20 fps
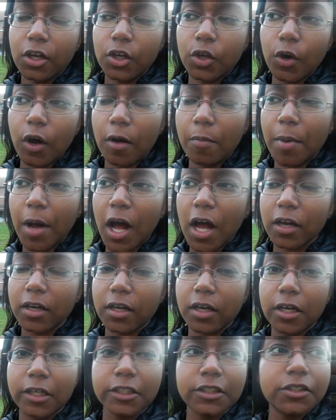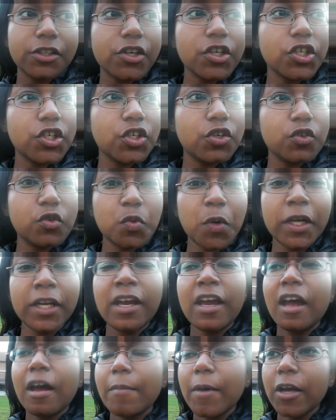Yuhabak shoots one.
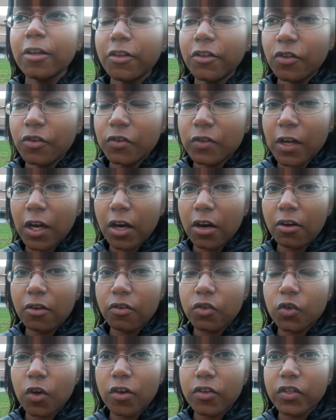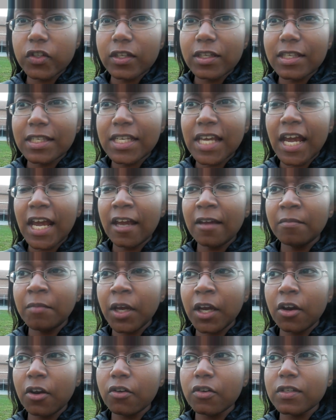Apparently those arrows are also the same
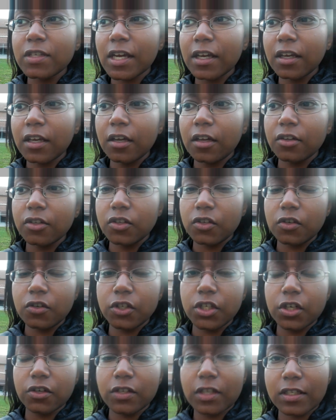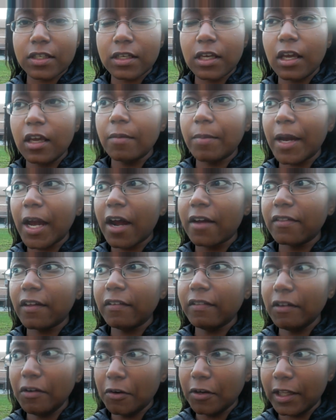arrows that killed Chojiro Sasakibe. I
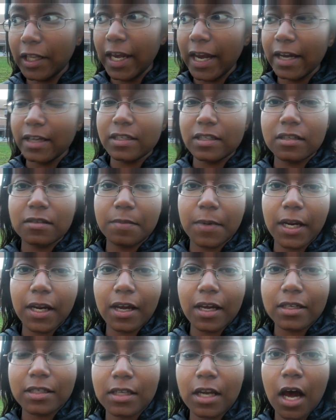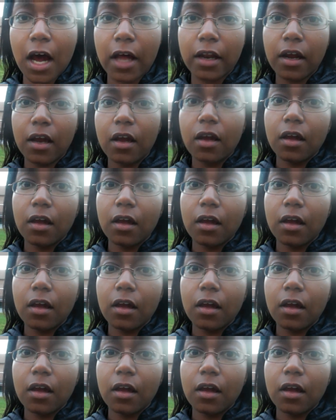thought they were lances, but I guess not.